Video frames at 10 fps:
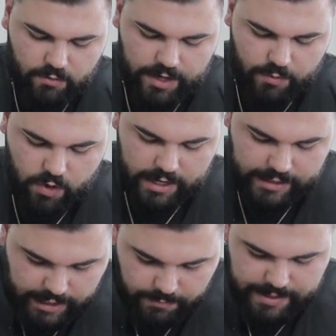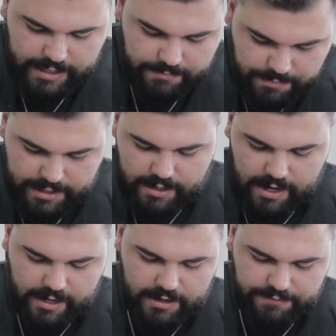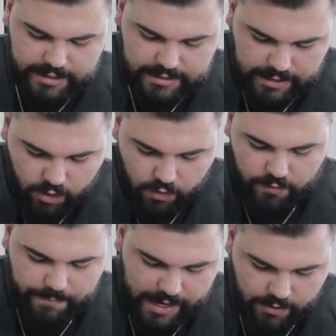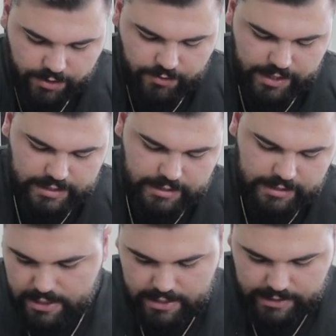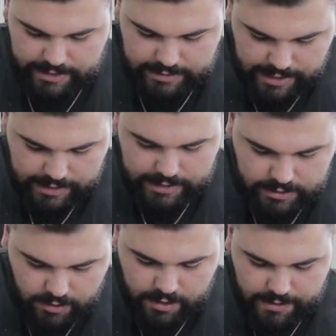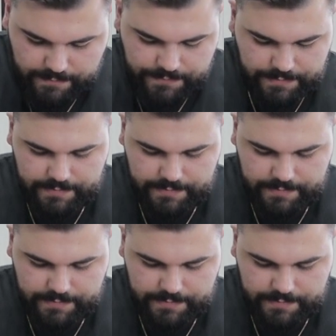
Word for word: We want a little bit, but not enough that it's going to overpower the rest. Let's get this on